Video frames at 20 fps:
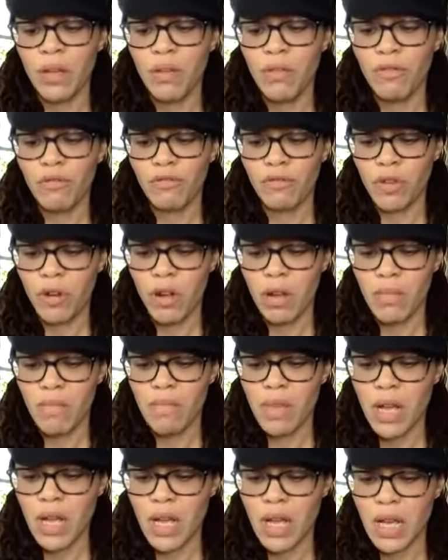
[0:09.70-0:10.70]
from
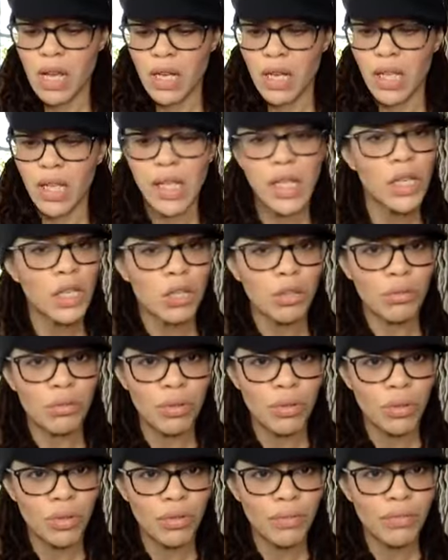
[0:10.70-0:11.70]
uh, Clean
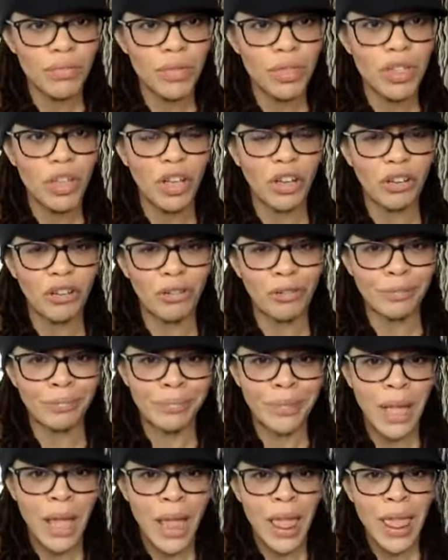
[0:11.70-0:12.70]
Juice. So
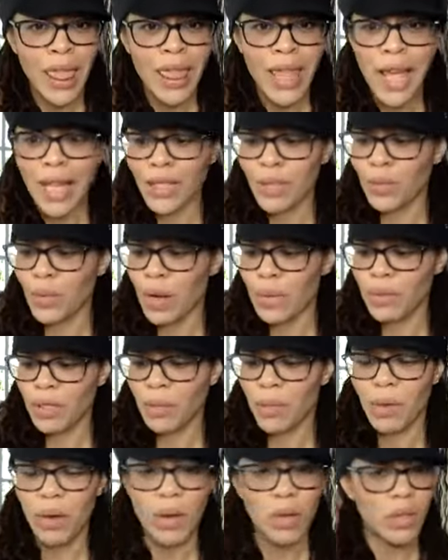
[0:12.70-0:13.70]
that's what I'm
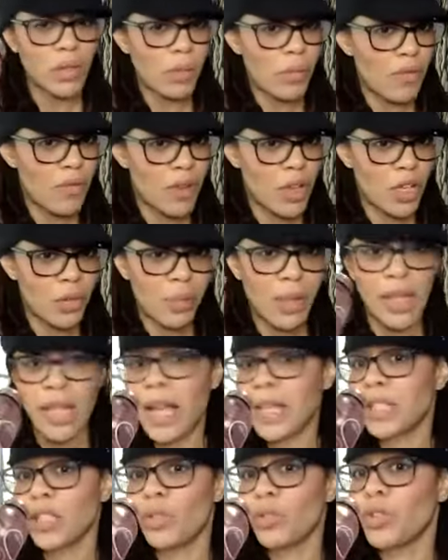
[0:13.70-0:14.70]
sipping on. So I'm gonna finish my
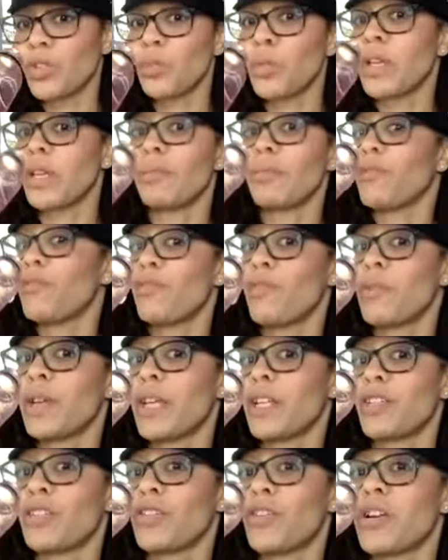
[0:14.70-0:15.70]
last little swig before we get
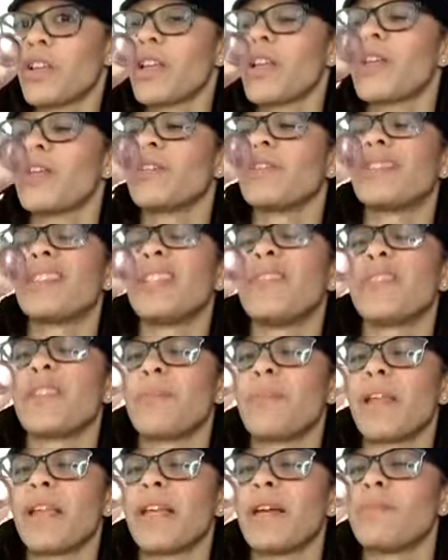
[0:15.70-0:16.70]
started. See if
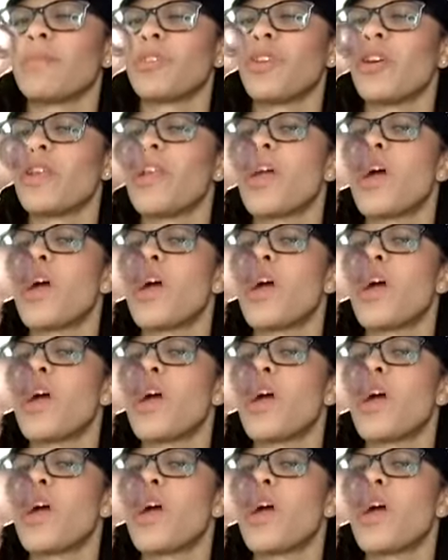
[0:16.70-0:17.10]
somebody comes on.